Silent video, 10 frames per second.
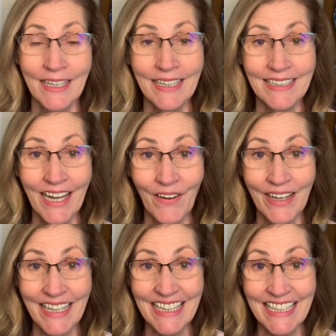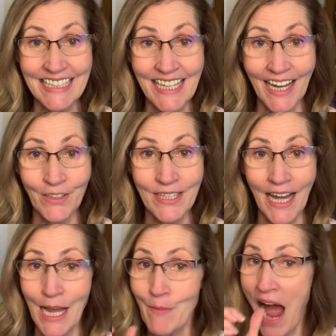Now, the entire
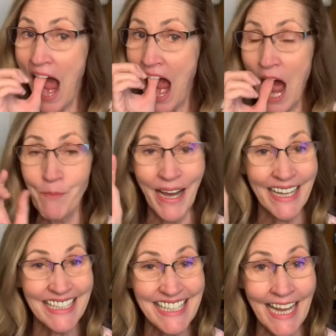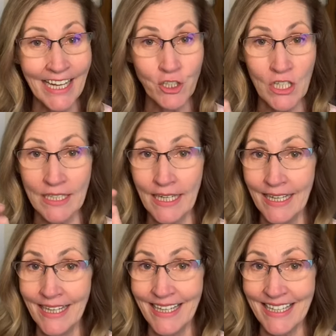time, my attention
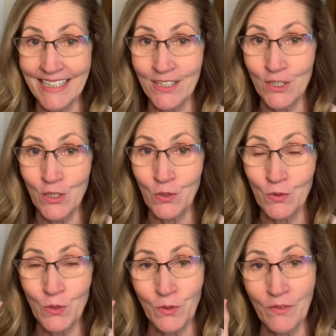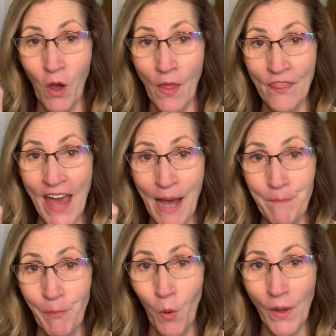is to sort of that
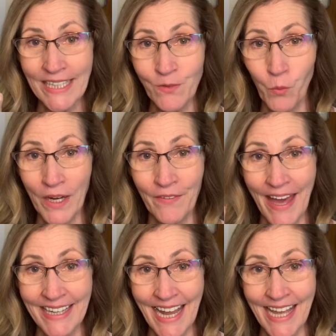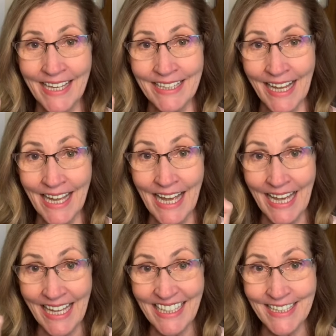point where that N
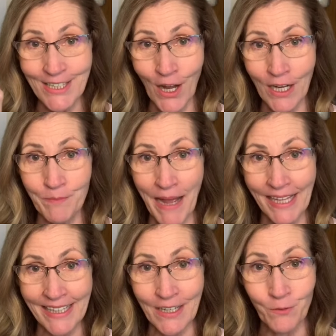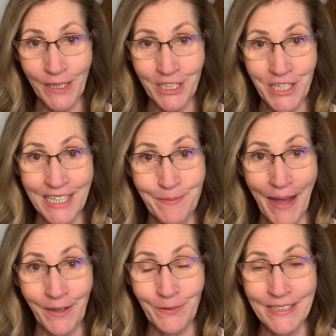hits the hard palate and ricochets
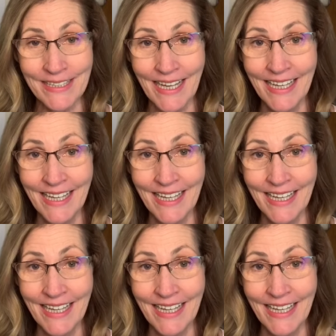backwards.